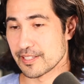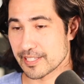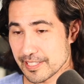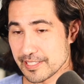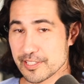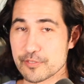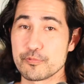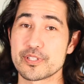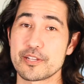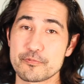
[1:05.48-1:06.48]
the kidneys
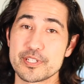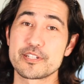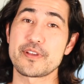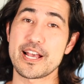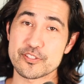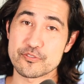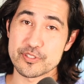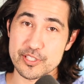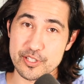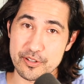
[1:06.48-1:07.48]
will get rid of extra
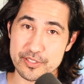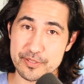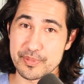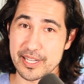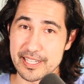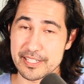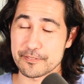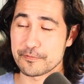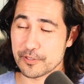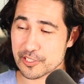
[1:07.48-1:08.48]
salt by
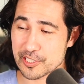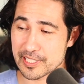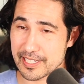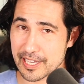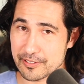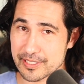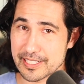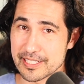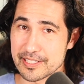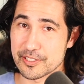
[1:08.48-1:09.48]
flushing it out
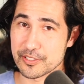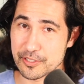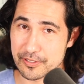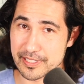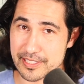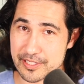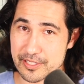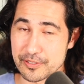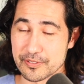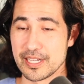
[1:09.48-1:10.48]
in the urine.
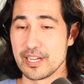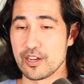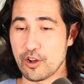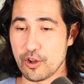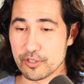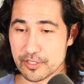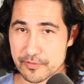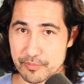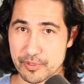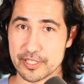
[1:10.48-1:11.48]
So all
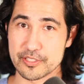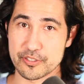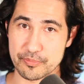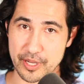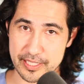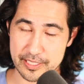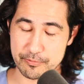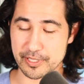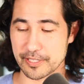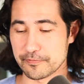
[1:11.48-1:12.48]
of the blood in your body
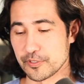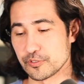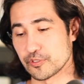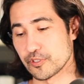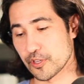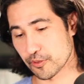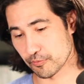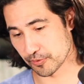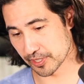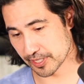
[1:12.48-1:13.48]
will get filtered
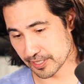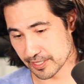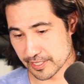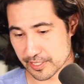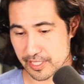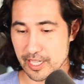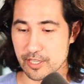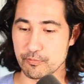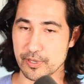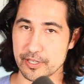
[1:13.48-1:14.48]
through the kidneys,
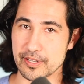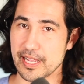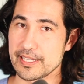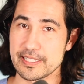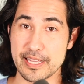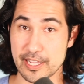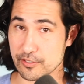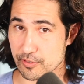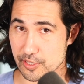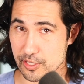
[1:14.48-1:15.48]
where any
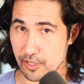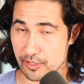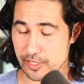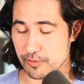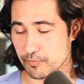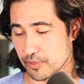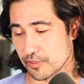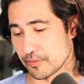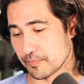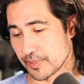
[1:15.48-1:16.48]
extra salt
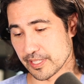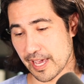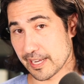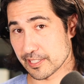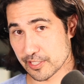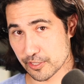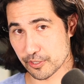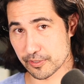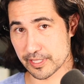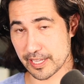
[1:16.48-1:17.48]
will be added to the
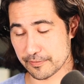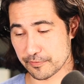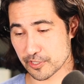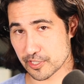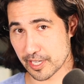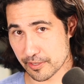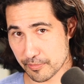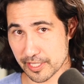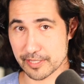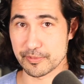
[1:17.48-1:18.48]
urine and flushed out of the
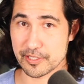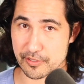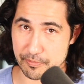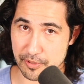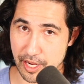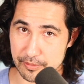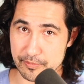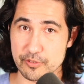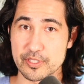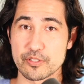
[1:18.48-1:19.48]
body. But here's the
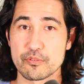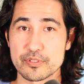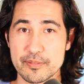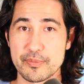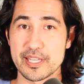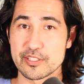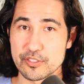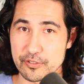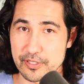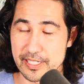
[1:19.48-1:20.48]
problem. You can only make
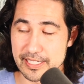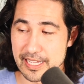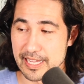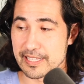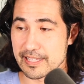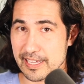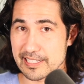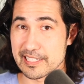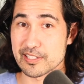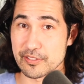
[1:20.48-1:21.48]
urine that
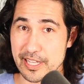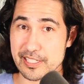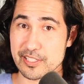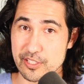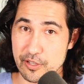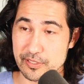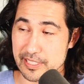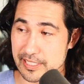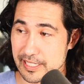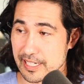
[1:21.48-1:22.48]
is less
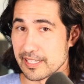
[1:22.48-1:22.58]
salty